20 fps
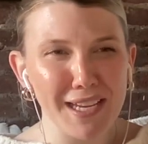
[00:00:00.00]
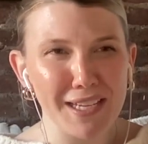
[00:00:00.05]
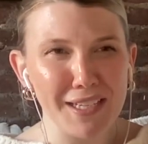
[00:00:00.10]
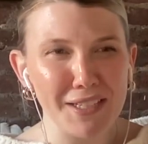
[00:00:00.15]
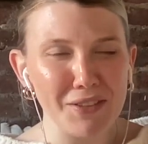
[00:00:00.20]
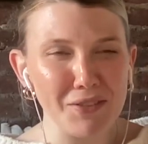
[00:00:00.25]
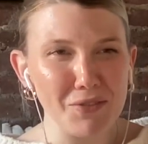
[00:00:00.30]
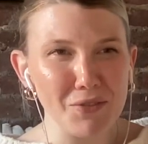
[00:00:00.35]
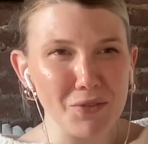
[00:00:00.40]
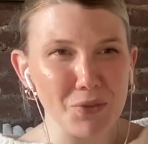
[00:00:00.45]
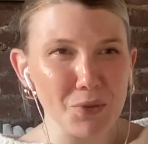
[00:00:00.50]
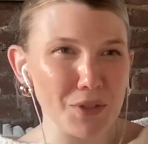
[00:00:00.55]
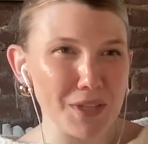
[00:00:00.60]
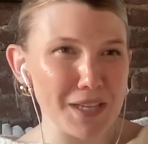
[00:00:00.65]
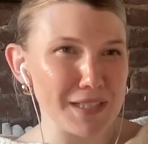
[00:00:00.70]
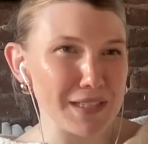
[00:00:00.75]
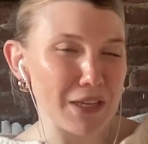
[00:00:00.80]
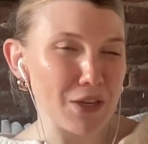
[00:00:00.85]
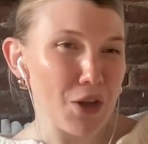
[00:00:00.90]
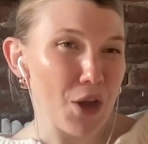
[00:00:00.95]
And
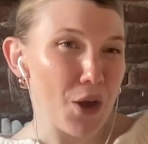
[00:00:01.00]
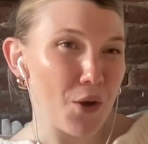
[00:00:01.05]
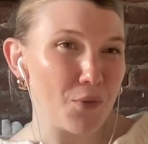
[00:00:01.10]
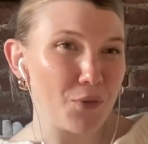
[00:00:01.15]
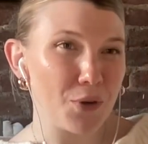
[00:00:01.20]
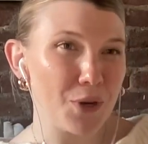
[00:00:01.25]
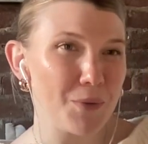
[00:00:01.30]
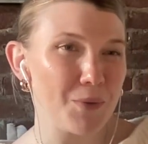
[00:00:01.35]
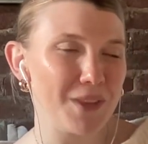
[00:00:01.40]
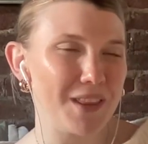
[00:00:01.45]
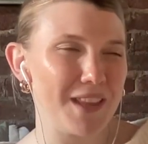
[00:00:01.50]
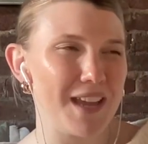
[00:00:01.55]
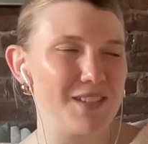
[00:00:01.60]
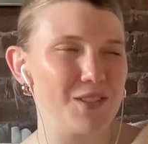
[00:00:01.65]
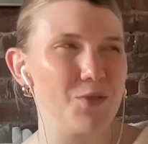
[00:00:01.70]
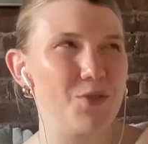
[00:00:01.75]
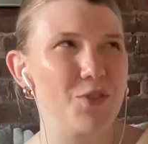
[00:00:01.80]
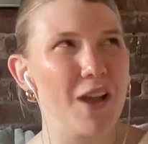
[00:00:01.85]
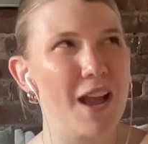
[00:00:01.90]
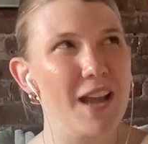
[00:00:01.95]
Lorelai's like, no, Rory wouldn't lie.
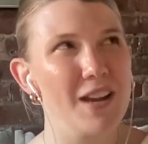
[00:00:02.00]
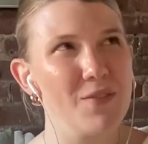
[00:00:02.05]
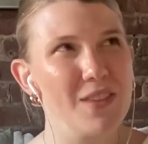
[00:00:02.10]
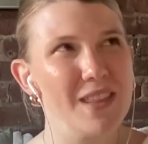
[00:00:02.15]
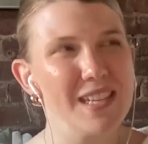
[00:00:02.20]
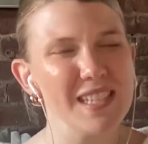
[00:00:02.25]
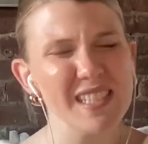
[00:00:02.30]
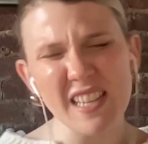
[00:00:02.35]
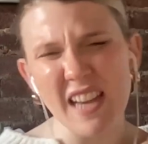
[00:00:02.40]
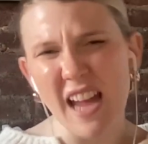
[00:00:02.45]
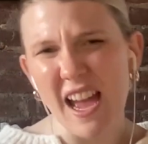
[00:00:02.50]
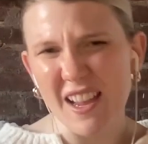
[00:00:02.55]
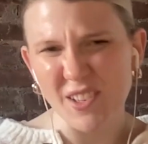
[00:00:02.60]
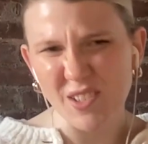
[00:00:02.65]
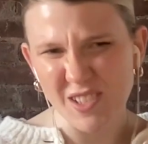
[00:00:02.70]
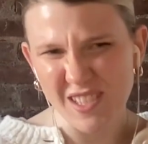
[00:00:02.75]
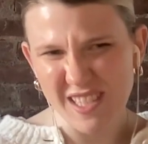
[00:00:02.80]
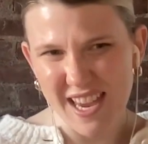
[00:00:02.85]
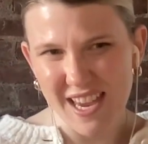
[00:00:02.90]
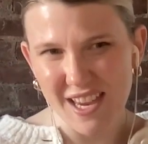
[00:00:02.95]
So they're kind of in the denial
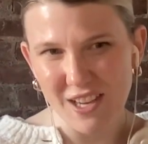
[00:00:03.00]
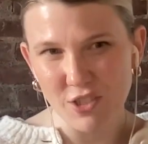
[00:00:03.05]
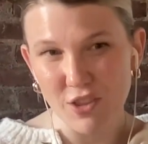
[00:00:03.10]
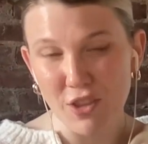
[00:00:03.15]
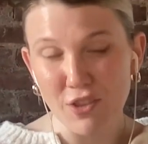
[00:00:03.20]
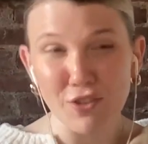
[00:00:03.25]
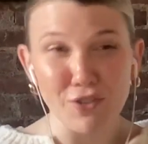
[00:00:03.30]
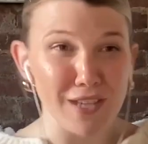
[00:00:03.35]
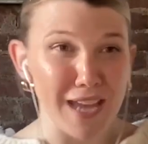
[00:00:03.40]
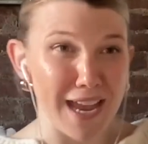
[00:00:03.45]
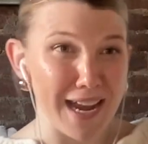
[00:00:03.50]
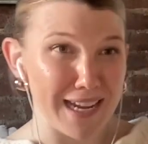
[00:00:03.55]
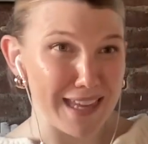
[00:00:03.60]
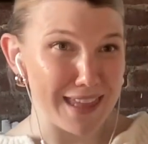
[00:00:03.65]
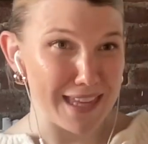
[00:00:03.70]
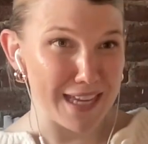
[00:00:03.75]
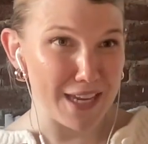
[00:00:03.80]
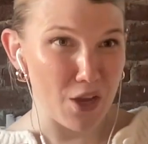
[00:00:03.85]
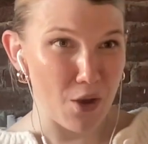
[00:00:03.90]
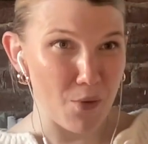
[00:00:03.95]
stage that there's
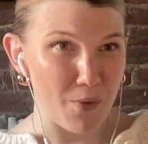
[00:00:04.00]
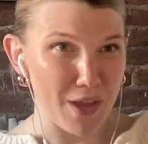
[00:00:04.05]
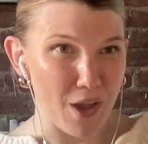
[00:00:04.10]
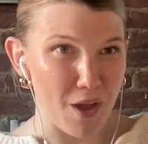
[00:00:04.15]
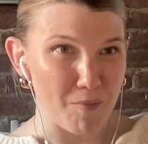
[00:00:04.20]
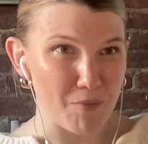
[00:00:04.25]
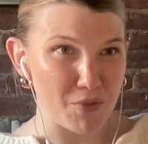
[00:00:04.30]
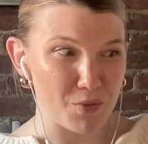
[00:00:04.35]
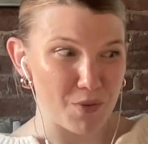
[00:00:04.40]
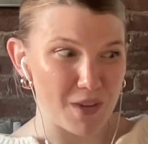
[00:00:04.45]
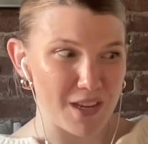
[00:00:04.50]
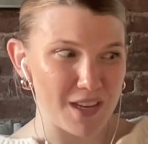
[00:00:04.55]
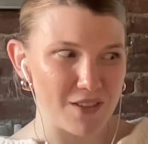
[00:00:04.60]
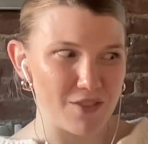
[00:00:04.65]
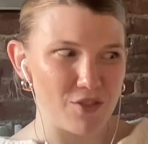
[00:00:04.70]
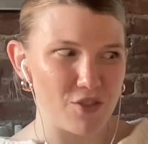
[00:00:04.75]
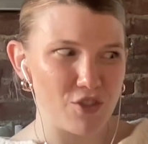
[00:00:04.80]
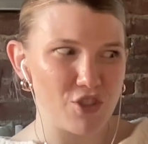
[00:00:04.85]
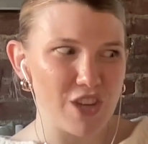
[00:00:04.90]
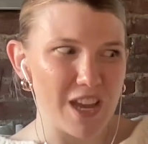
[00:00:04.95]
anything going on
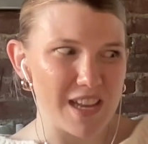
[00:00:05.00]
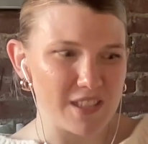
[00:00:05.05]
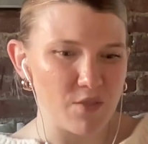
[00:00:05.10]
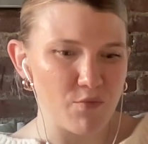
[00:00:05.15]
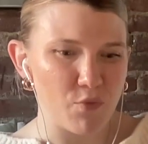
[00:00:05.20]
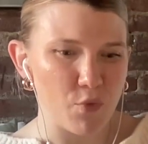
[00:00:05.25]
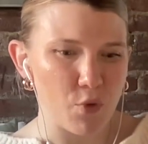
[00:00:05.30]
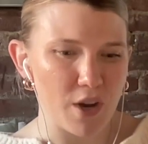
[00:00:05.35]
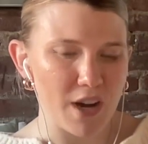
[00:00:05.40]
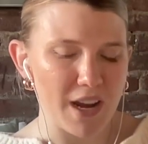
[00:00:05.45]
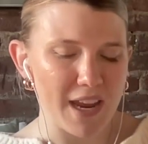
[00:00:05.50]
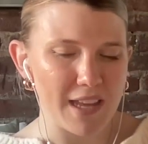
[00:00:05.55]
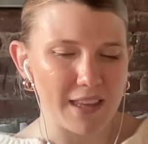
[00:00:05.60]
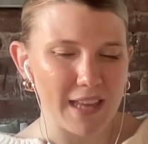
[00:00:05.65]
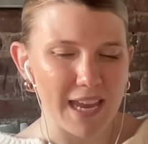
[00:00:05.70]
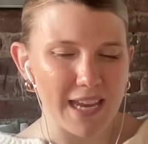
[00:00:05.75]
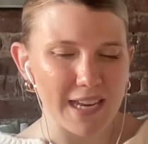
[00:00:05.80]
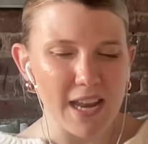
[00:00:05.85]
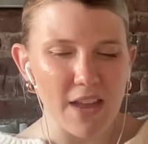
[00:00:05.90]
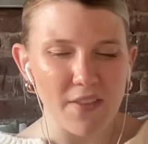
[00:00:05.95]
between Jess and Rory.
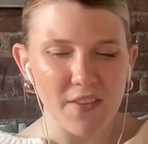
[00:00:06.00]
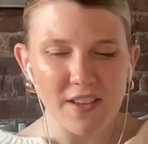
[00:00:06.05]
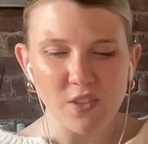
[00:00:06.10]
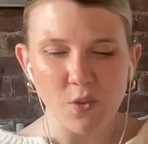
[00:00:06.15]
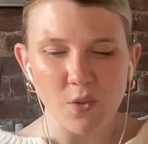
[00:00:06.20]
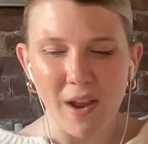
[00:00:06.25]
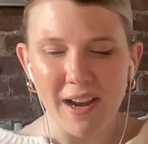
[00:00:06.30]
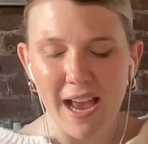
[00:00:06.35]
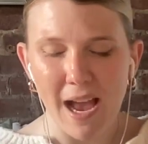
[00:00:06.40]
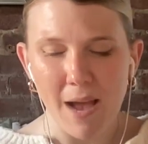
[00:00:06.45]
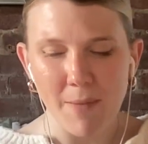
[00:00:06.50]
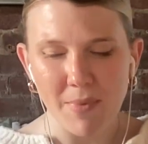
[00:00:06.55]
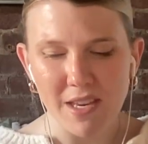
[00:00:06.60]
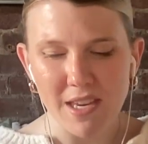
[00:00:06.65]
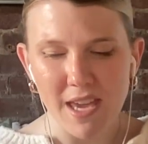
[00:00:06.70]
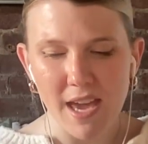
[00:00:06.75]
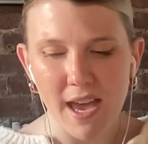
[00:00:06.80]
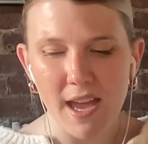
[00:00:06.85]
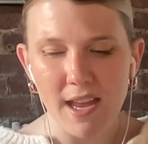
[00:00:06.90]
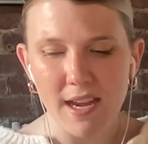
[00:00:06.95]
Like nothing's quite happened
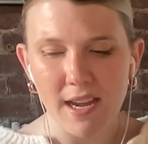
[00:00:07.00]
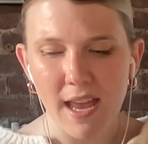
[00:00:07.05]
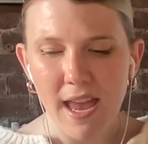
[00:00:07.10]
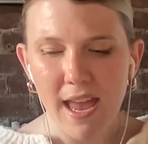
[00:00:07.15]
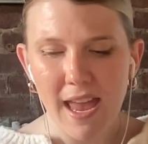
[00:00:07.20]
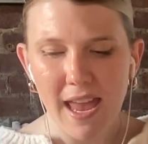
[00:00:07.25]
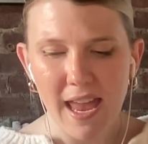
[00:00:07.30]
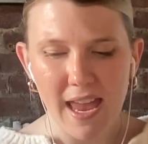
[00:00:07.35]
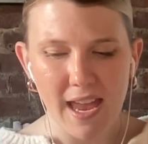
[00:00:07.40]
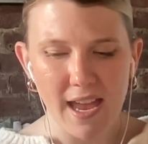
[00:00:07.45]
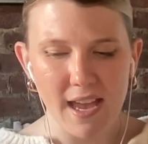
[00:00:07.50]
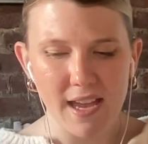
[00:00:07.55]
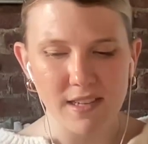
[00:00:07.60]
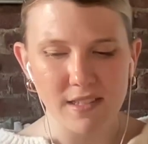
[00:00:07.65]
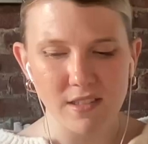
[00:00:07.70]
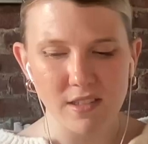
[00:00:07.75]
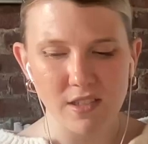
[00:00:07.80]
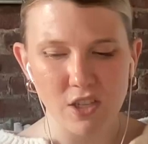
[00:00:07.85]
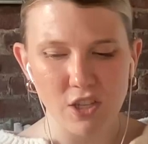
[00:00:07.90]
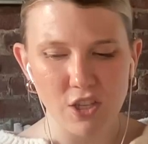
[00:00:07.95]
yet,
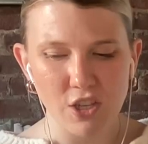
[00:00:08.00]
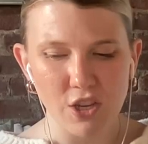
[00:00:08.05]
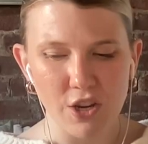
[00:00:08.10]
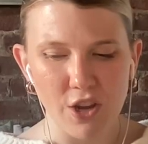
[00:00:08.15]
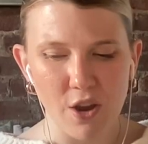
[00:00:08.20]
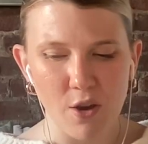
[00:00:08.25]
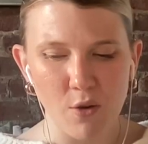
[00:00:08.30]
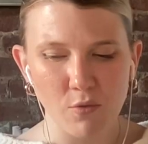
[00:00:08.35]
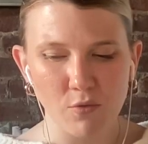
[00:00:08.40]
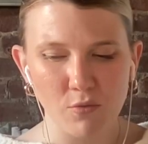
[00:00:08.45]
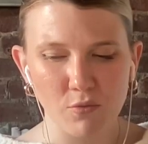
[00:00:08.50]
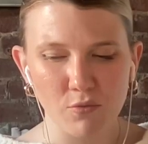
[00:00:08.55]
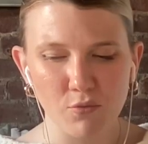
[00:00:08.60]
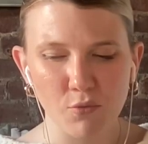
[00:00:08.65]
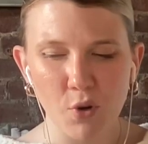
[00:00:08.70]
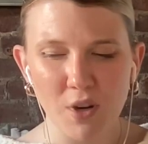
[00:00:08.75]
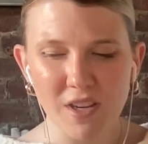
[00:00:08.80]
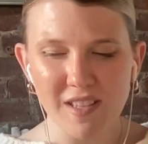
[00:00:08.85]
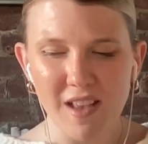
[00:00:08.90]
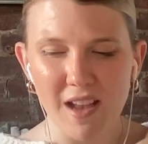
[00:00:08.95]
and you know,
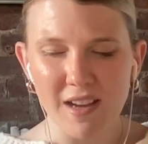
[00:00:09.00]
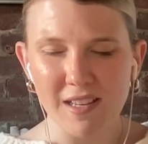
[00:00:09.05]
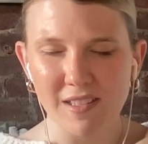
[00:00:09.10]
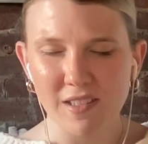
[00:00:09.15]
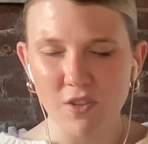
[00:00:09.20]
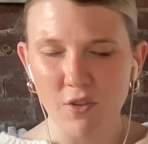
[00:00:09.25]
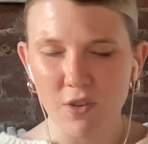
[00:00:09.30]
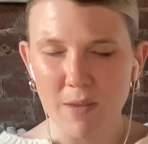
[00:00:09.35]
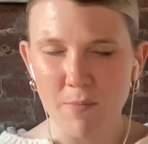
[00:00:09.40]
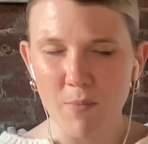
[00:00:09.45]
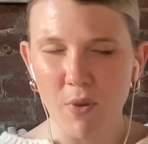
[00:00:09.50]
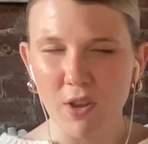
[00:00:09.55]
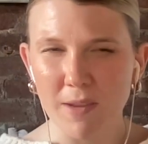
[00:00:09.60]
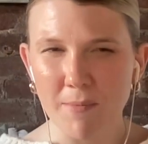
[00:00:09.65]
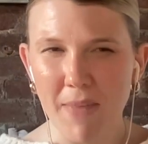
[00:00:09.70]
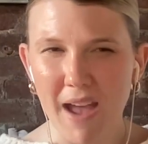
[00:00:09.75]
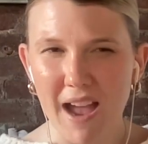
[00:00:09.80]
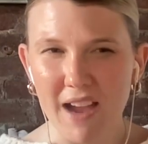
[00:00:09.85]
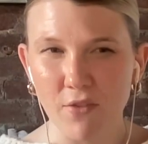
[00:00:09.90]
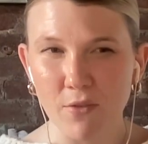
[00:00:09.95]
Rory's not necessarily pulling
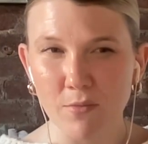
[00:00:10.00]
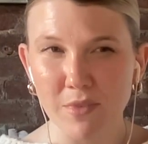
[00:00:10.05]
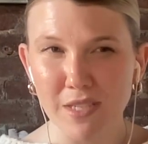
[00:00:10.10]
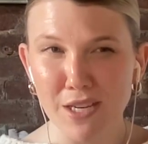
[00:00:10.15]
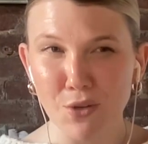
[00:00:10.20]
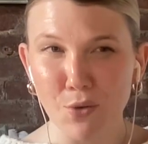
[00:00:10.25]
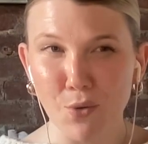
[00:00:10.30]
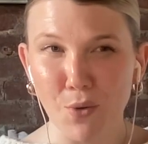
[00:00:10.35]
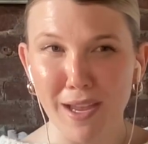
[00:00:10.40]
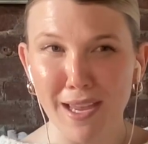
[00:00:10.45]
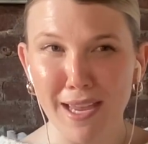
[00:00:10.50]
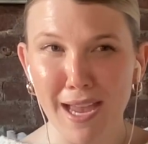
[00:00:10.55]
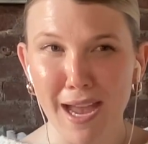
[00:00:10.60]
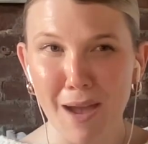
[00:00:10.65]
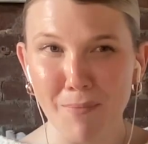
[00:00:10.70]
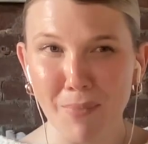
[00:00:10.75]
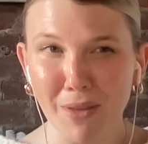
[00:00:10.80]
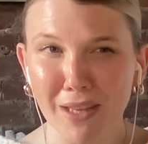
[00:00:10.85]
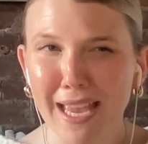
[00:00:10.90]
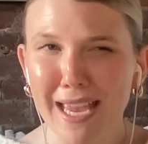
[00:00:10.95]
back from Dean quite
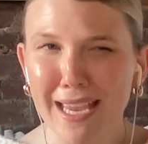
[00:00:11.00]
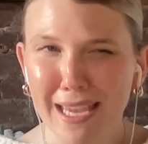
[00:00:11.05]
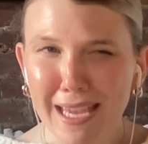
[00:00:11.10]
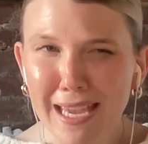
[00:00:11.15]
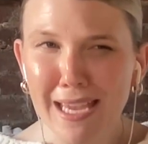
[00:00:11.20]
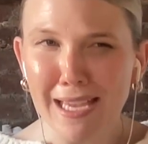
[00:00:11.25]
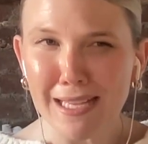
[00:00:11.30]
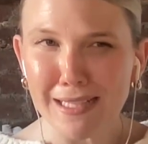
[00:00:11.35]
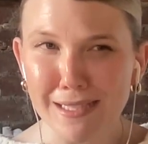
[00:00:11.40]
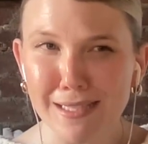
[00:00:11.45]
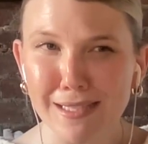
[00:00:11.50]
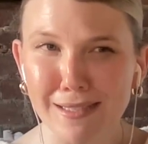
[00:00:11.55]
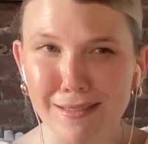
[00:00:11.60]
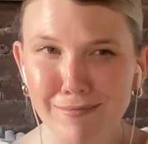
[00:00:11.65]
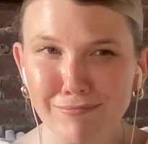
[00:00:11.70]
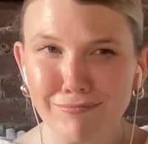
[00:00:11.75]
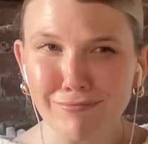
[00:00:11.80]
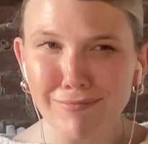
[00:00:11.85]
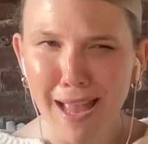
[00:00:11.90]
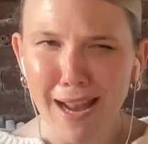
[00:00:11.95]
yet, but like
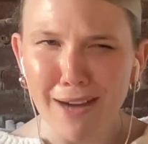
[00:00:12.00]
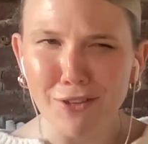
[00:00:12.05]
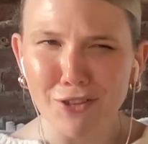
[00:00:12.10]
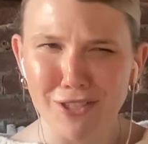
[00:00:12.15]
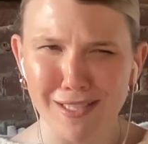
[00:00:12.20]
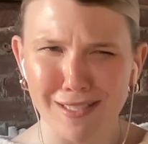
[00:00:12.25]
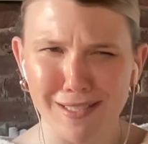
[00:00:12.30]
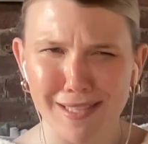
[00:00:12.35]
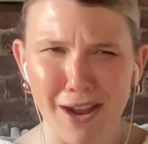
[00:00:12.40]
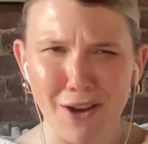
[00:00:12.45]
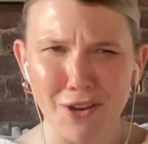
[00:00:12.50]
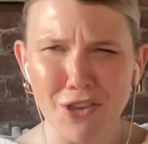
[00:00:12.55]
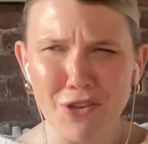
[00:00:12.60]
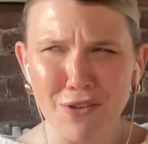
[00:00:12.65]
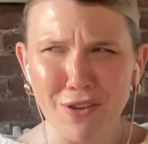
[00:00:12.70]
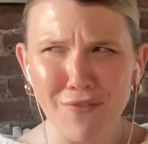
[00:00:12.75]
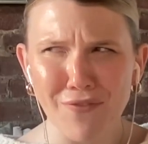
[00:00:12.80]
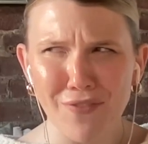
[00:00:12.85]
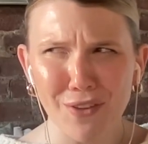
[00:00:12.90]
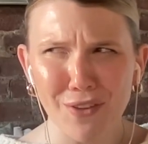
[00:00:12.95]
the energy's there. You can feel